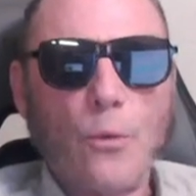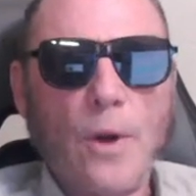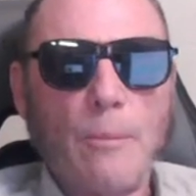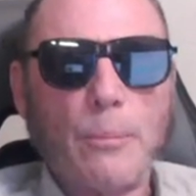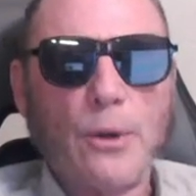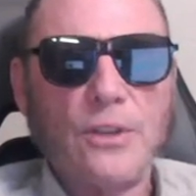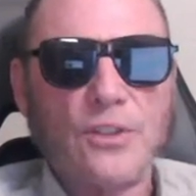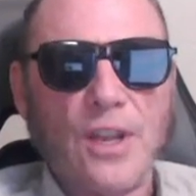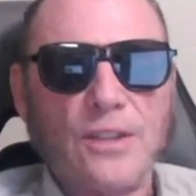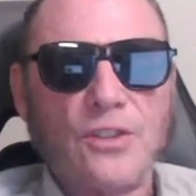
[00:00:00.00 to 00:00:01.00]

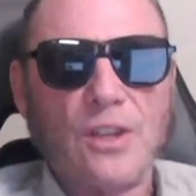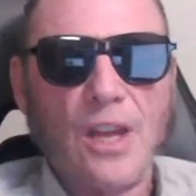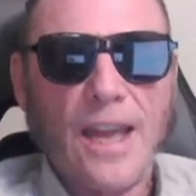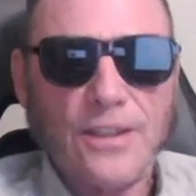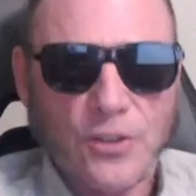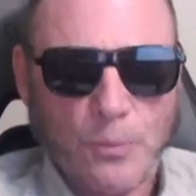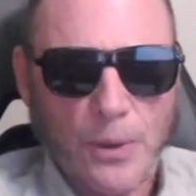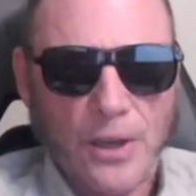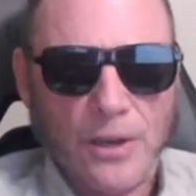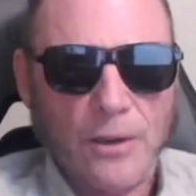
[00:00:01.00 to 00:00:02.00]
represents light
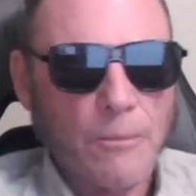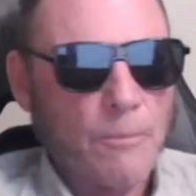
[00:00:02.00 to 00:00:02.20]
speed.